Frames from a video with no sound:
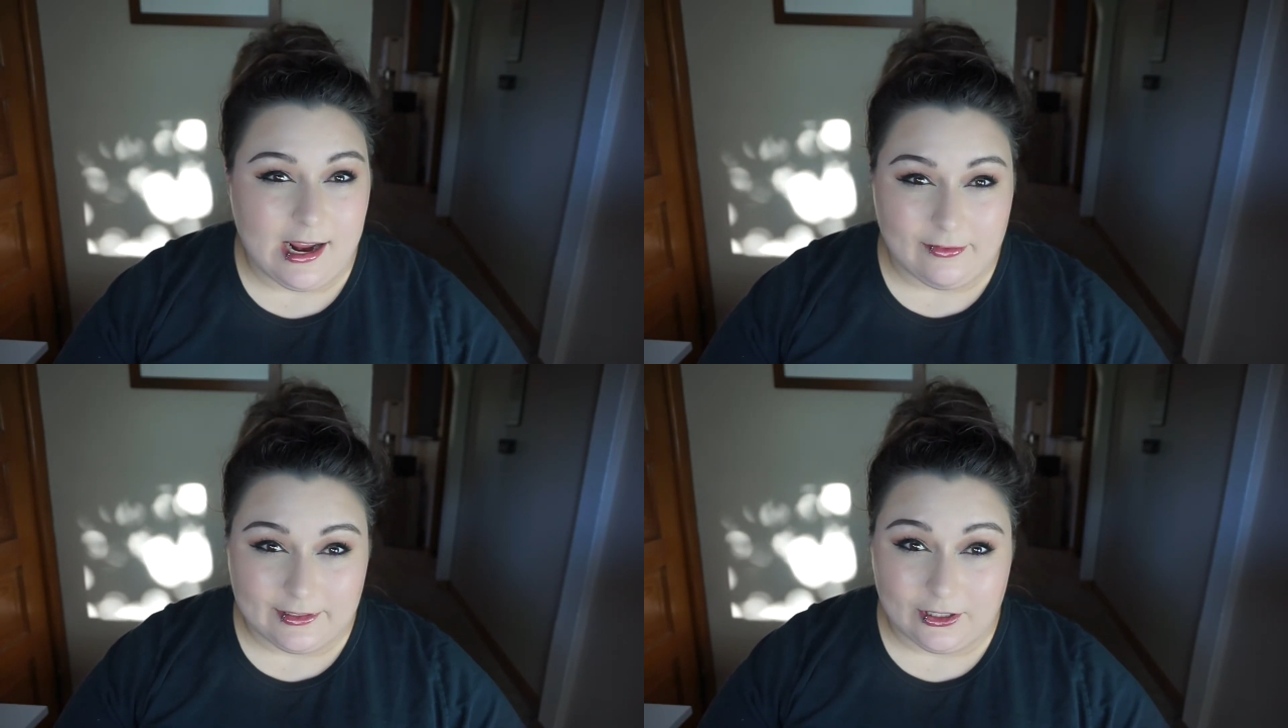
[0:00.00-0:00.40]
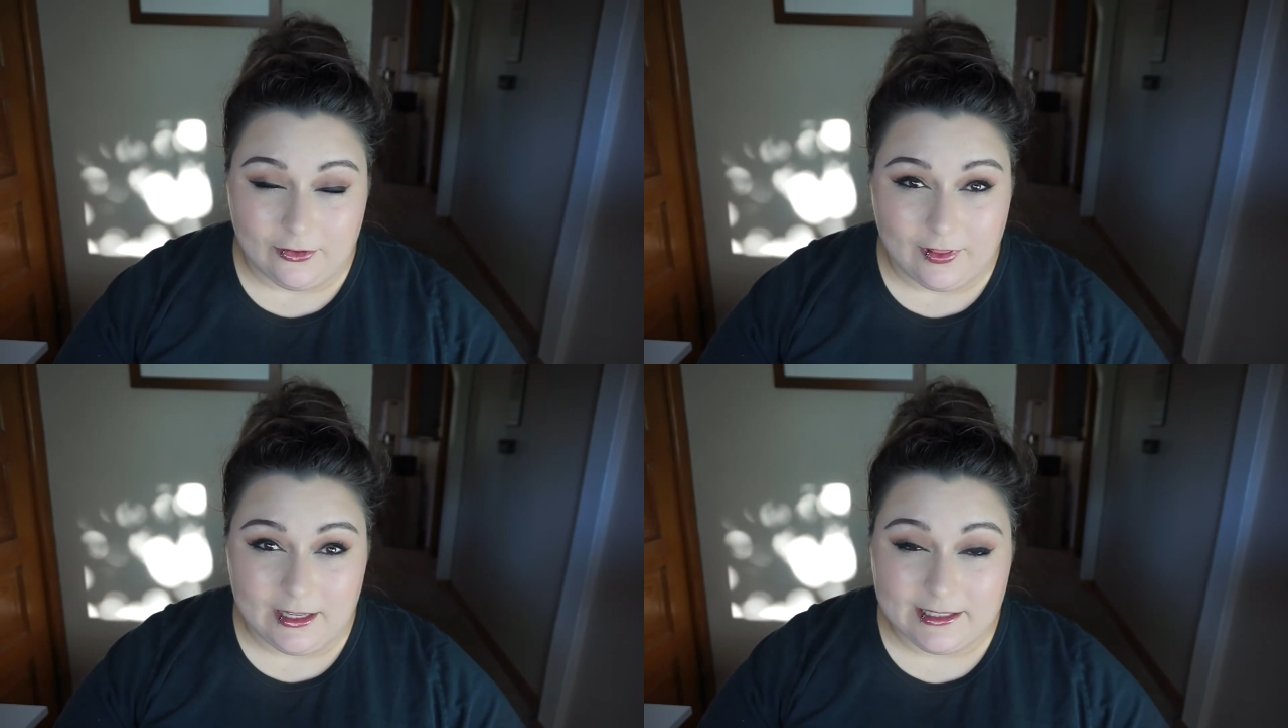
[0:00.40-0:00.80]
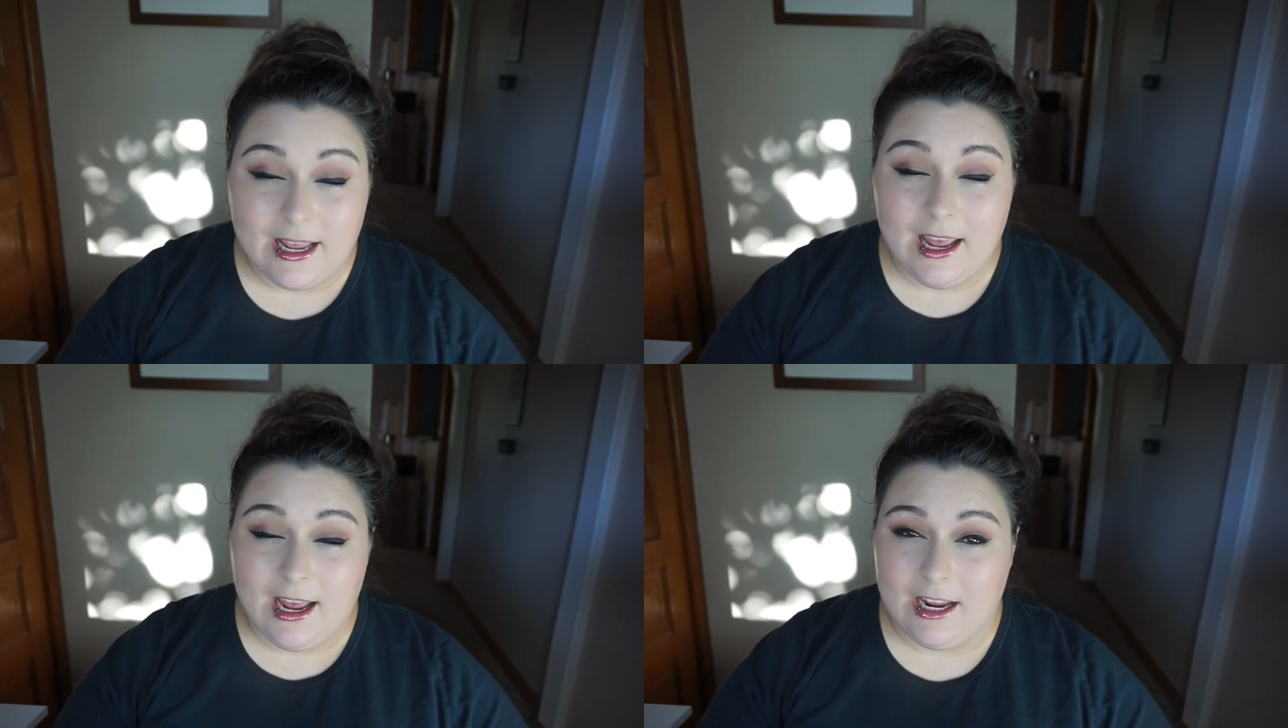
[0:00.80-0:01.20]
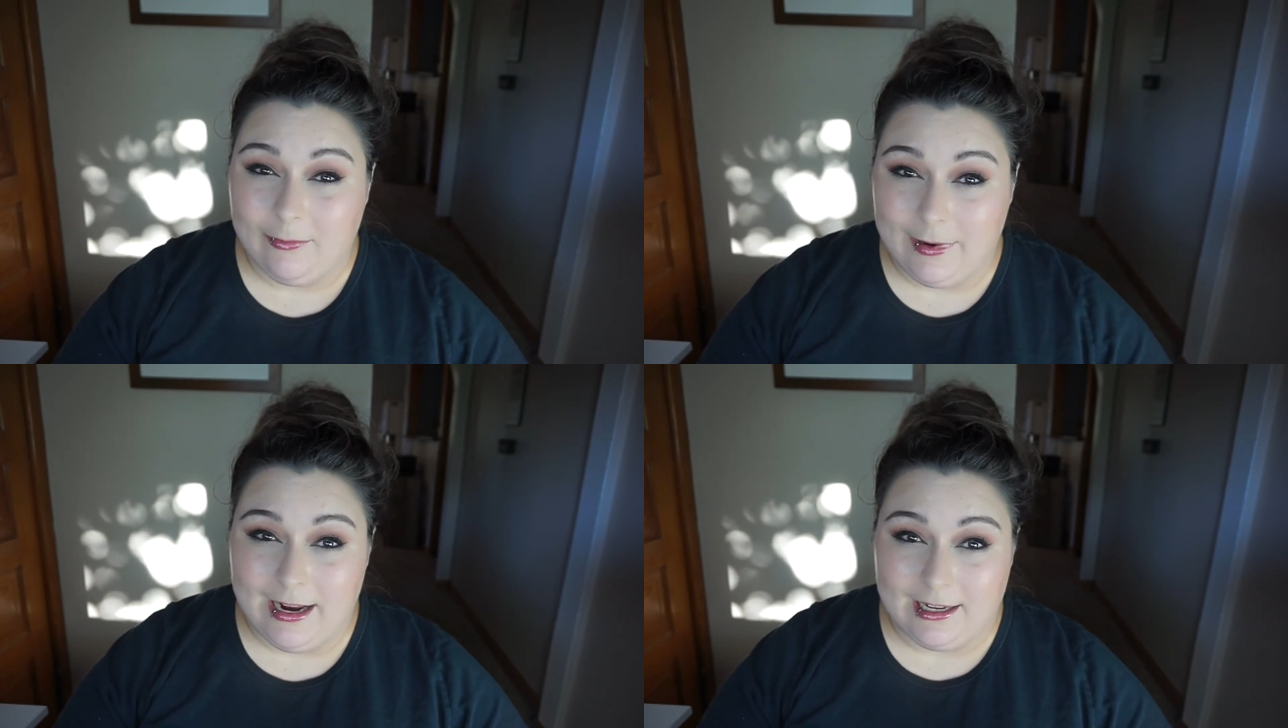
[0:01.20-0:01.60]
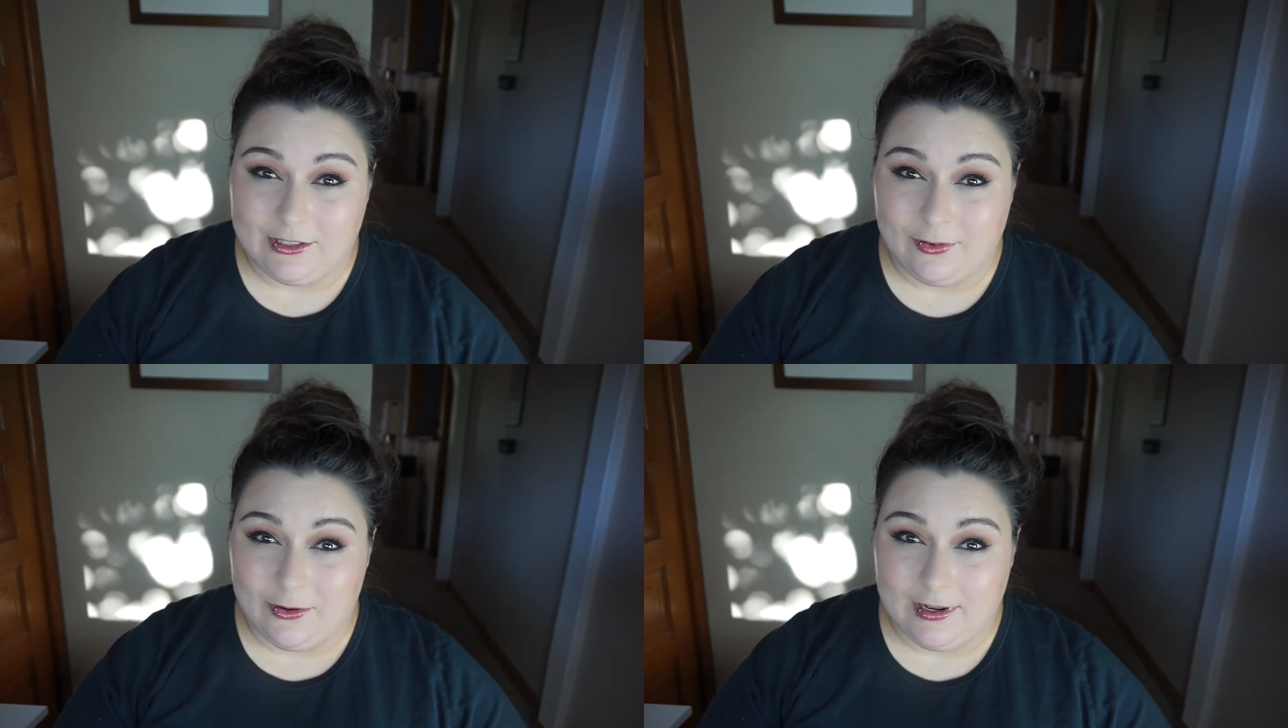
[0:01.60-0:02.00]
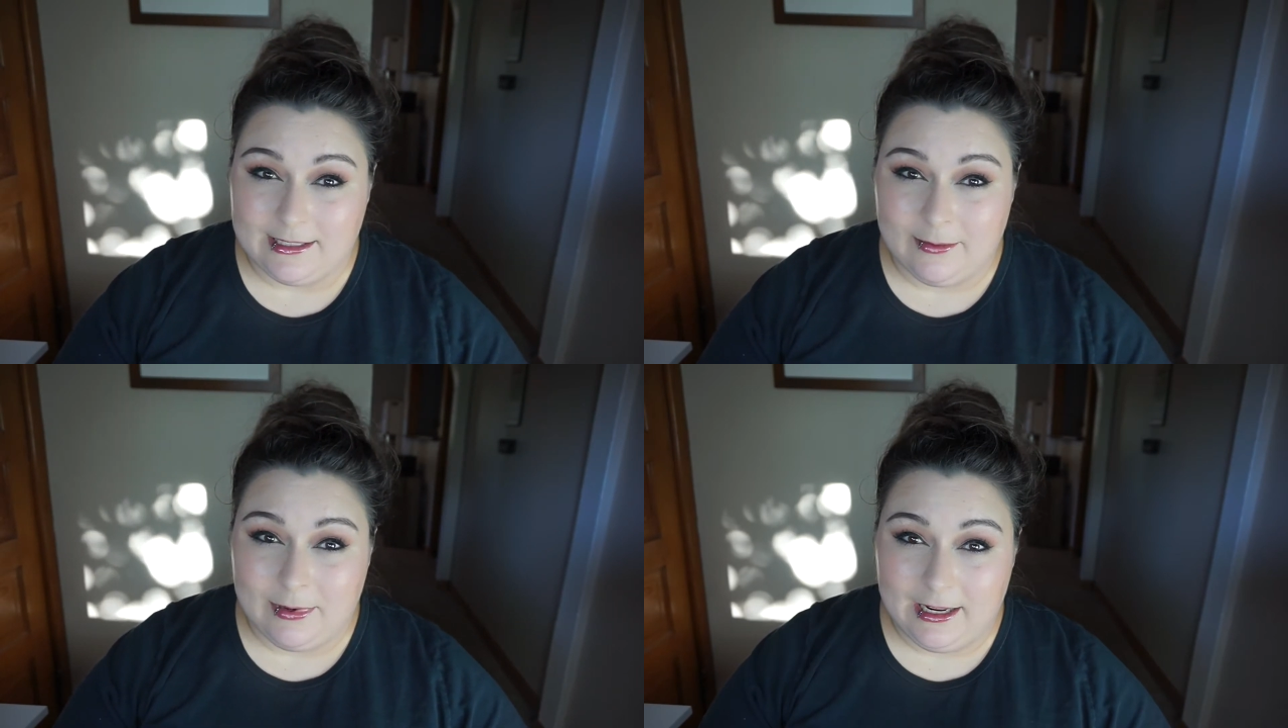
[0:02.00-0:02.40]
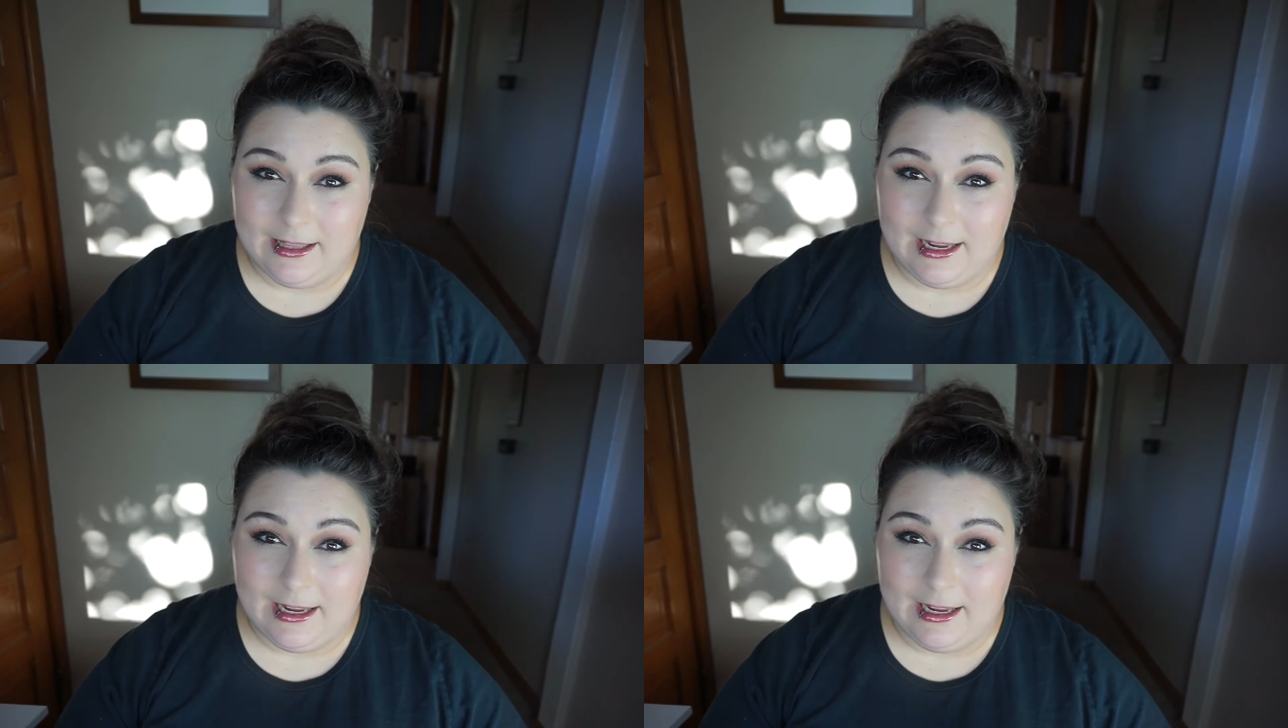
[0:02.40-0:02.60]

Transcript: have served this, I've been asked for the recipe.